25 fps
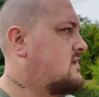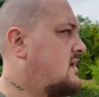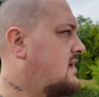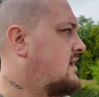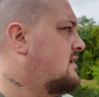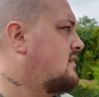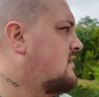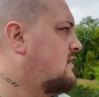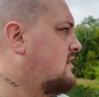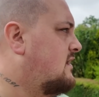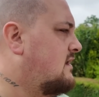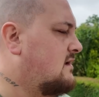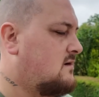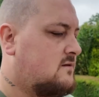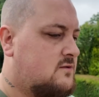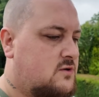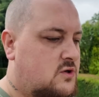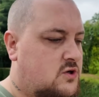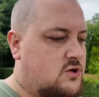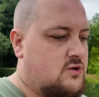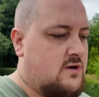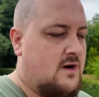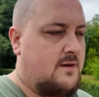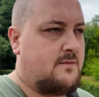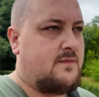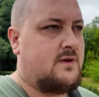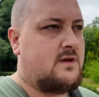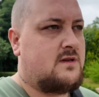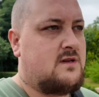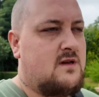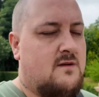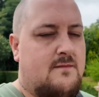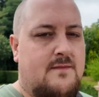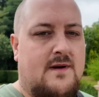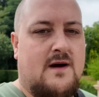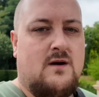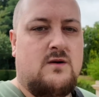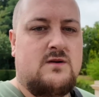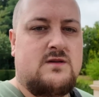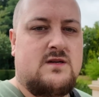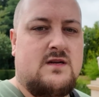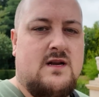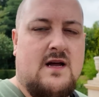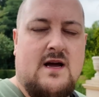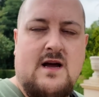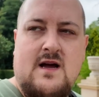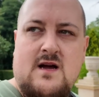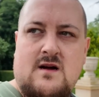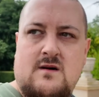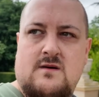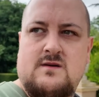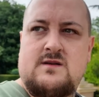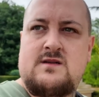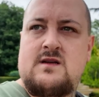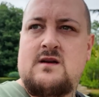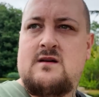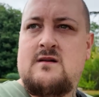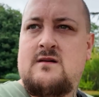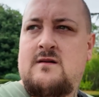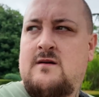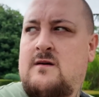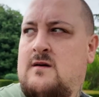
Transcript: Take you on a little trip to Belton House.